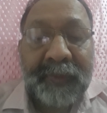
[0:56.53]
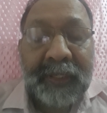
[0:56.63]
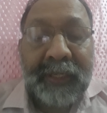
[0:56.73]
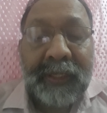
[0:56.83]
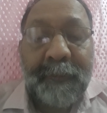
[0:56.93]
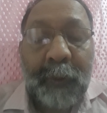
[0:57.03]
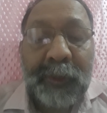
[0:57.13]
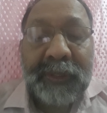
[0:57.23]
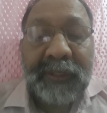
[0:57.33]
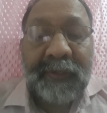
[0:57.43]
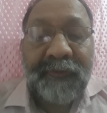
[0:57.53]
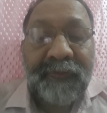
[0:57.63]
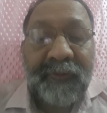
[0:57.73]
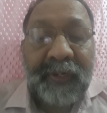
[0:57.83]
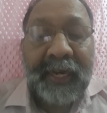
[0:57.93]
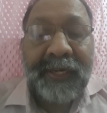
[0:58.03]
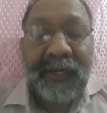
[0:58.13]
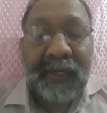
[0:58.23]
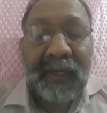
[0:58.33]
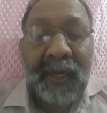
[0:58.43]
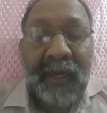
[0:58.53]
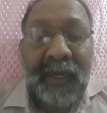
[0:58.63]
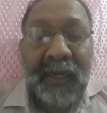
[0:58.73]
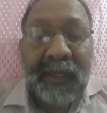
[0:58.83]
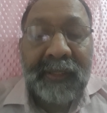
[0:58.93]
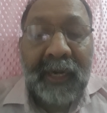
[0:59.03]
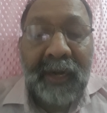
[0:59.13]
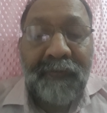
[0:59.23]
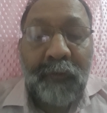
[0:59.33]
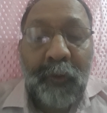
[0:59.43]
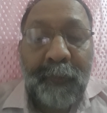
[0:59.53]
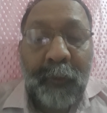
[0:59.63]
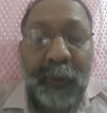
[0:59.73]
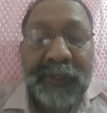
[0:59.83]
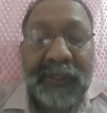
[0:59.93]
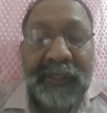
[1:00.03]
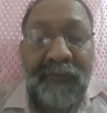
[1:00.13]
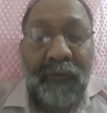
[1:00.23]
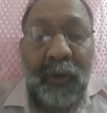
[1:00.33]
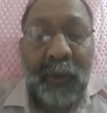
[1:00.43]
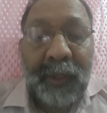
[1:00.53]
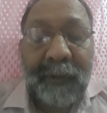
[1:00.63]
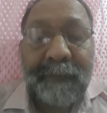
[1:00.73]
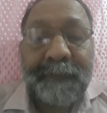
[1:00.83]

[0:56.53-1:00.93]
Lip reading: In the process of writing, there are four processes involved.